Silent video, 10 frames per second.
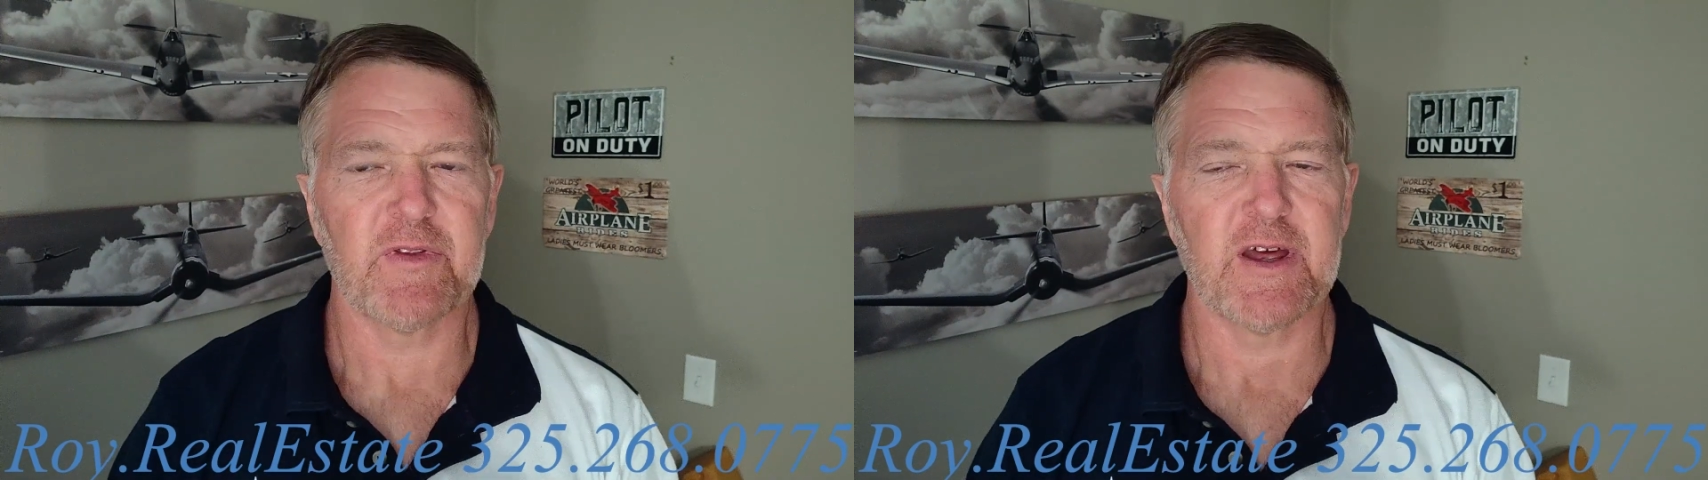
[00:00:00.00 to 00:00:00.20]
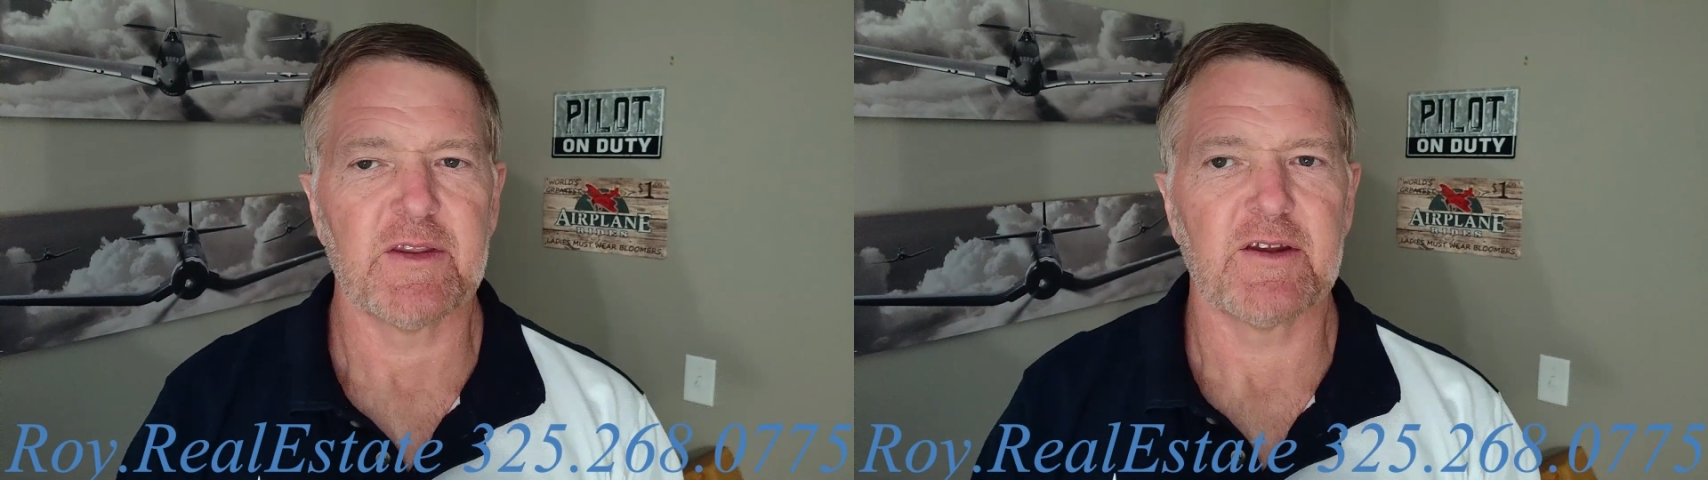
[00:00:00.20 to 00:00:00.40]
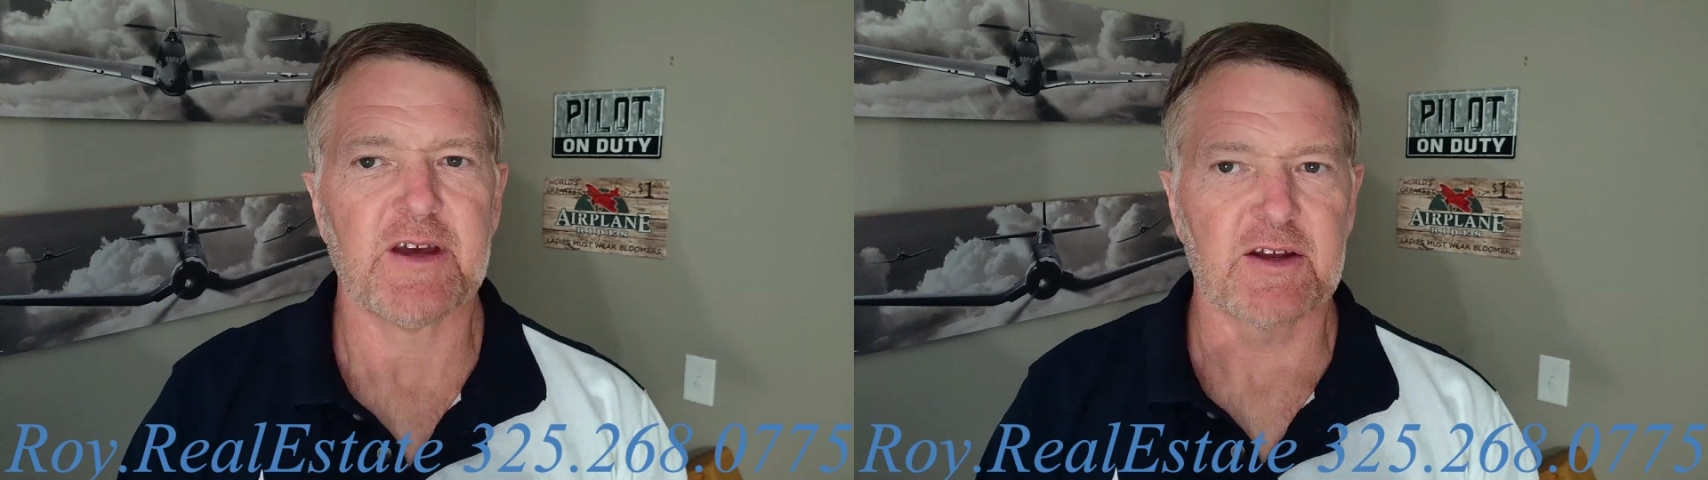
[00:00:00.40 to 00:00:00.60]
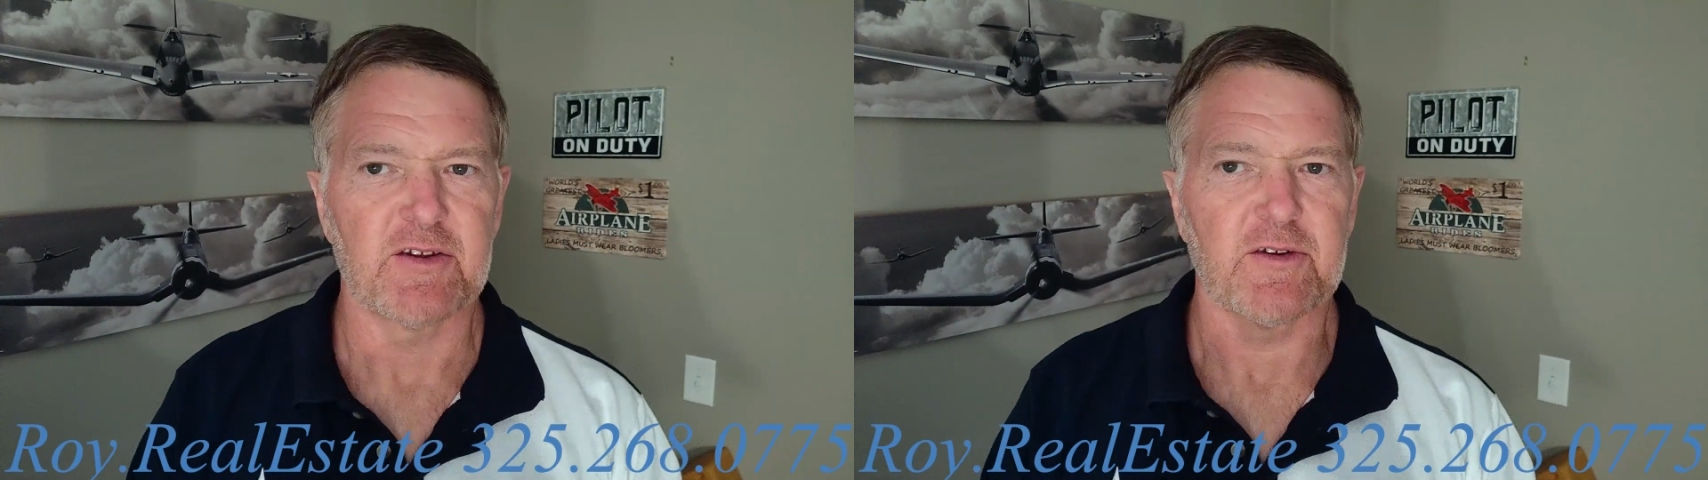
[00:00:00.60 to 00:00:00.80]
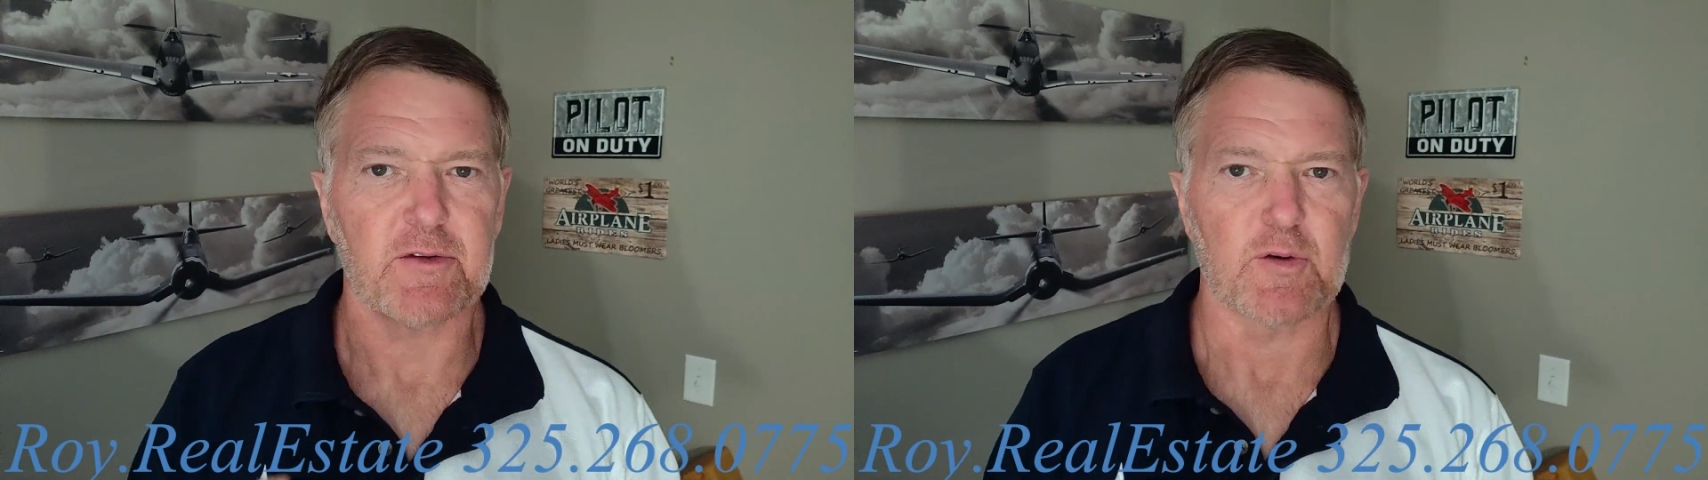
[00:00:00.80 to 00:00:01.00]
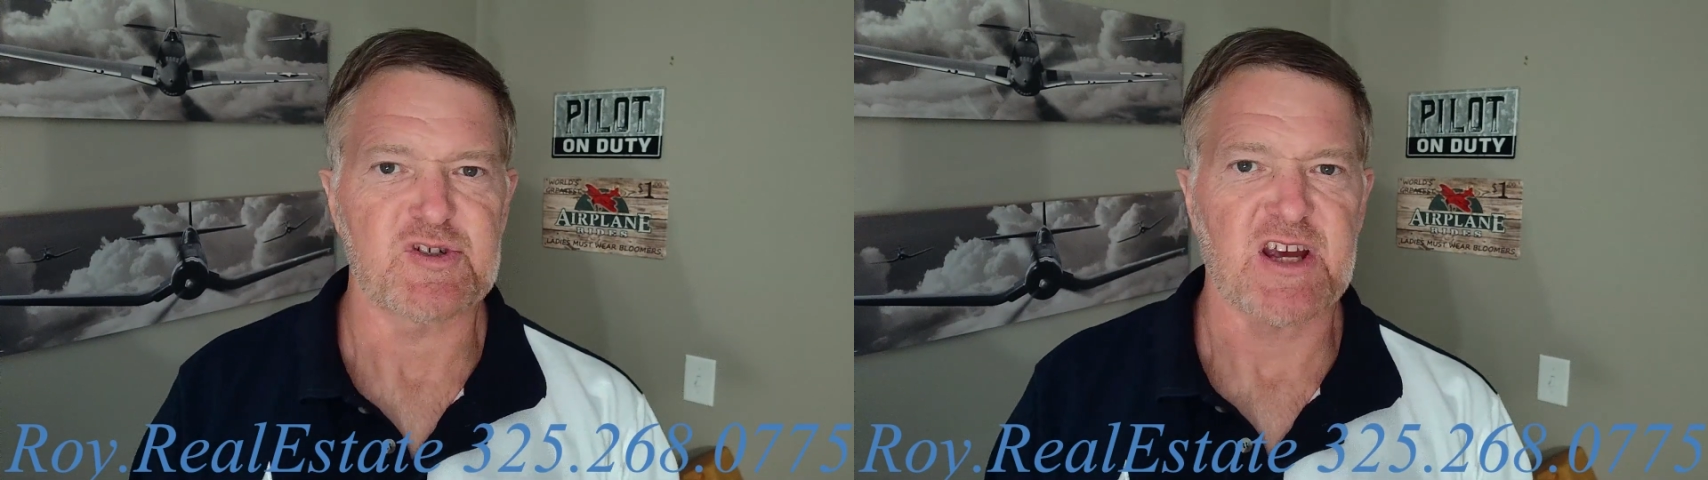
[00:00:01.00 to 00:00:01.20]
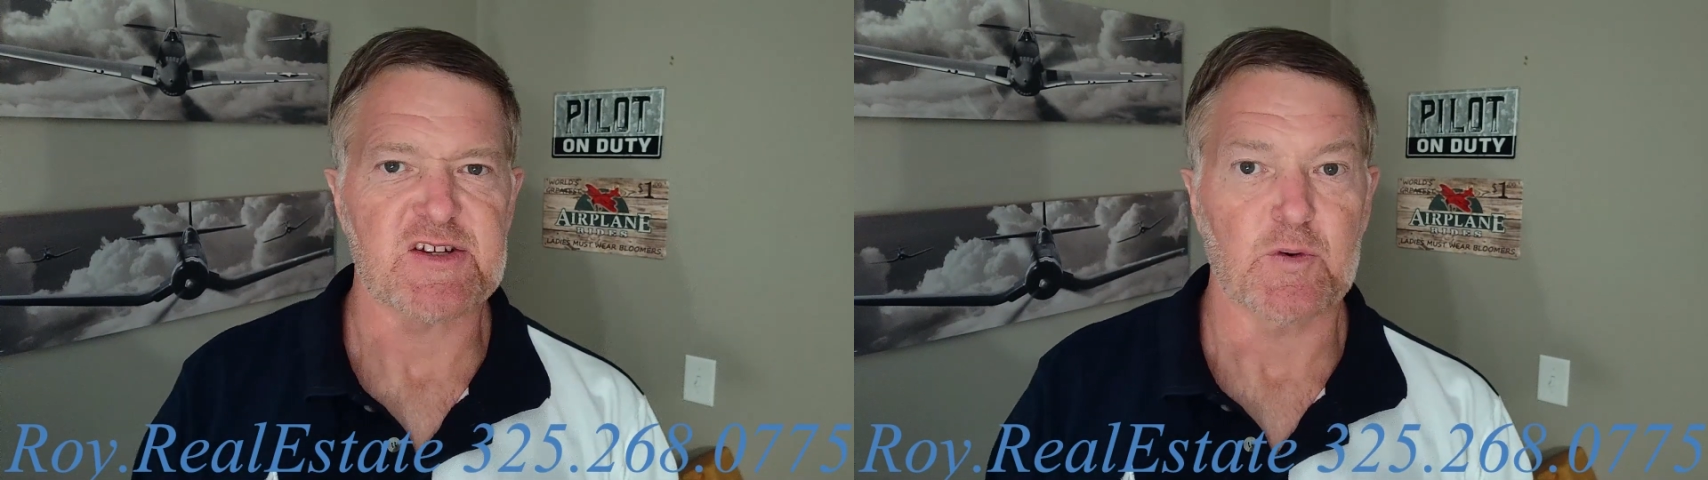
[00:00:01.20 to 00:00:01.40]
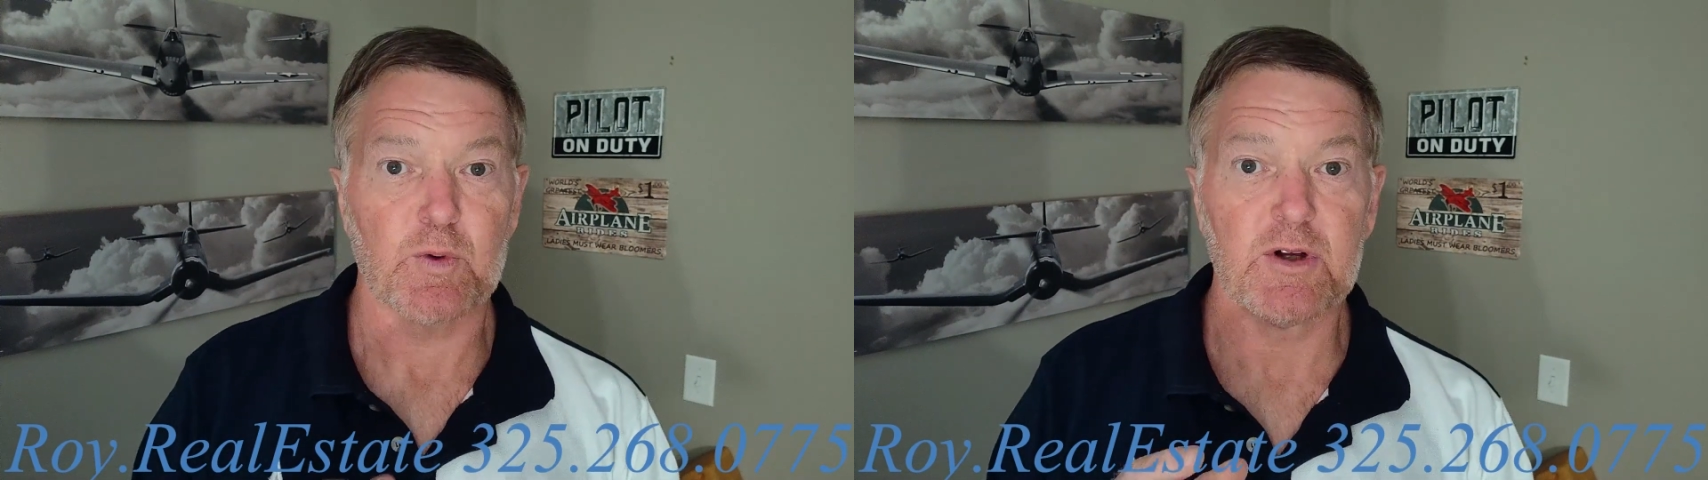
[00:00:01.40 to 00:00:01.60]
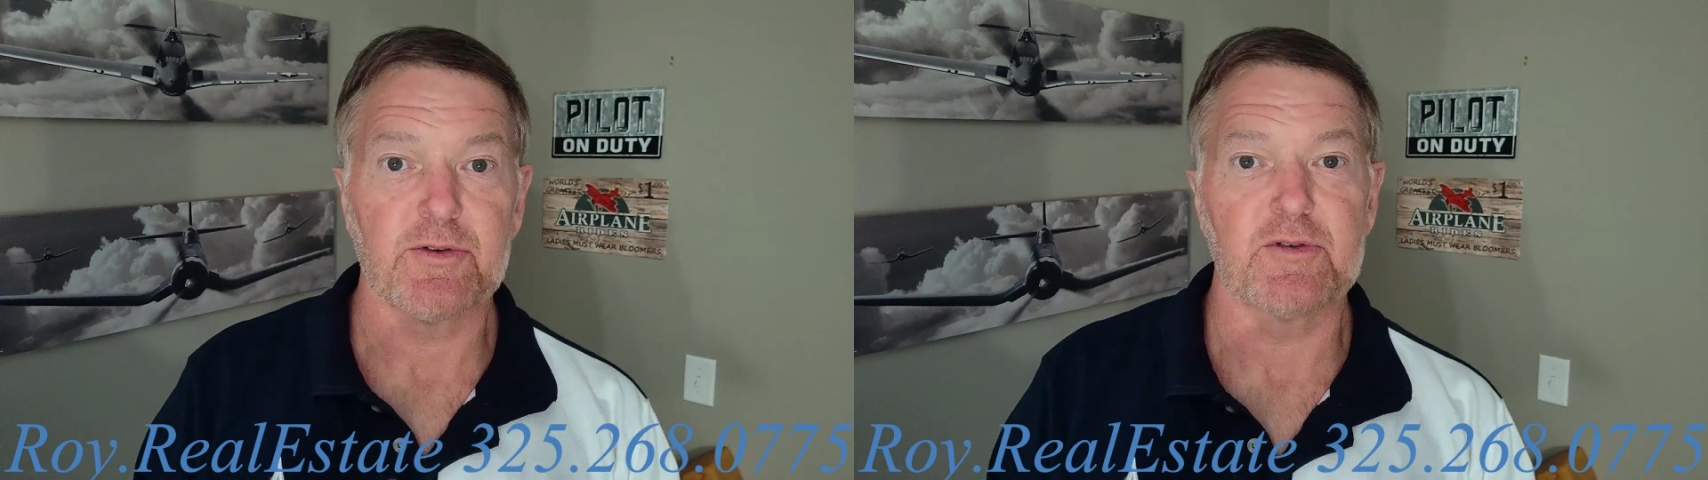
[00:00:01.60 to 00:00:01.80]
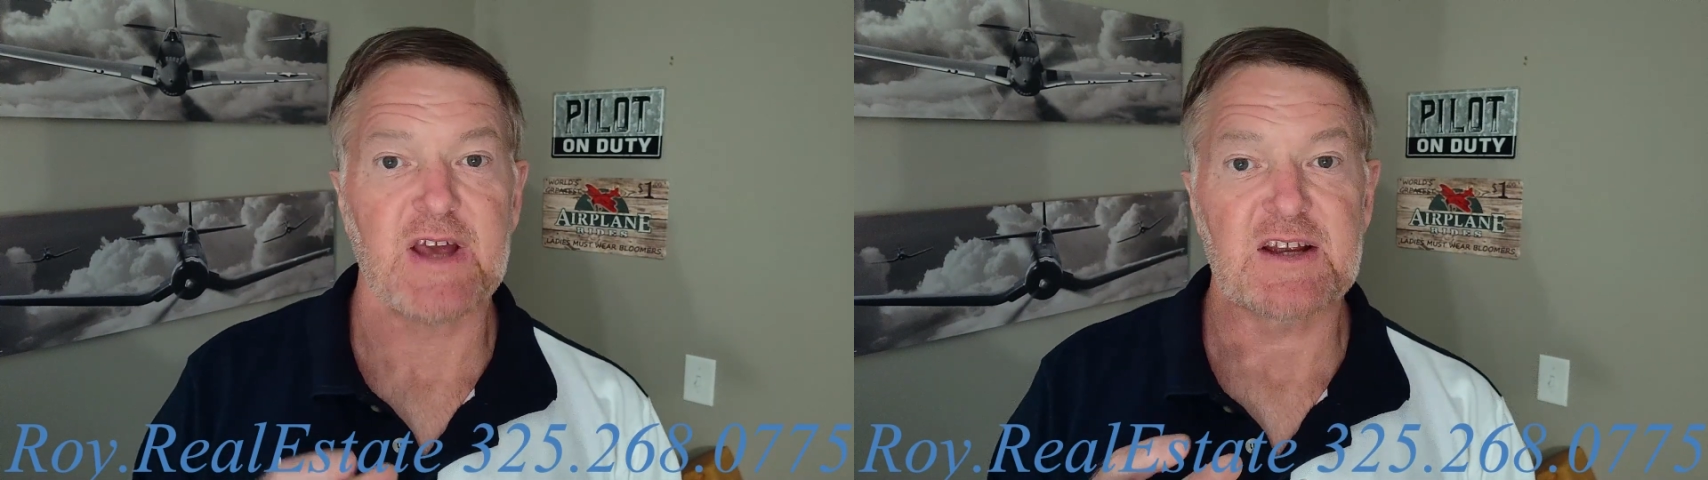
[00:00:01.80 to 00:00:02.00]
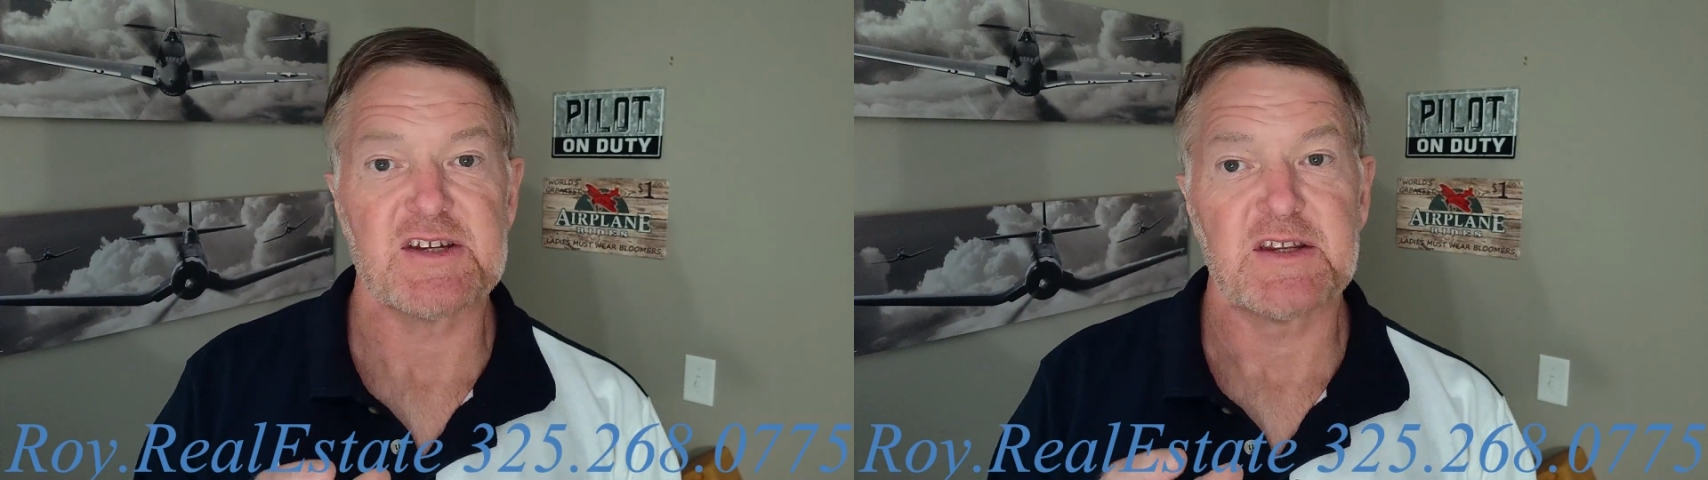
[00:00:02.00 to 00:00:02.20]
then the Texas Association of Realtors actually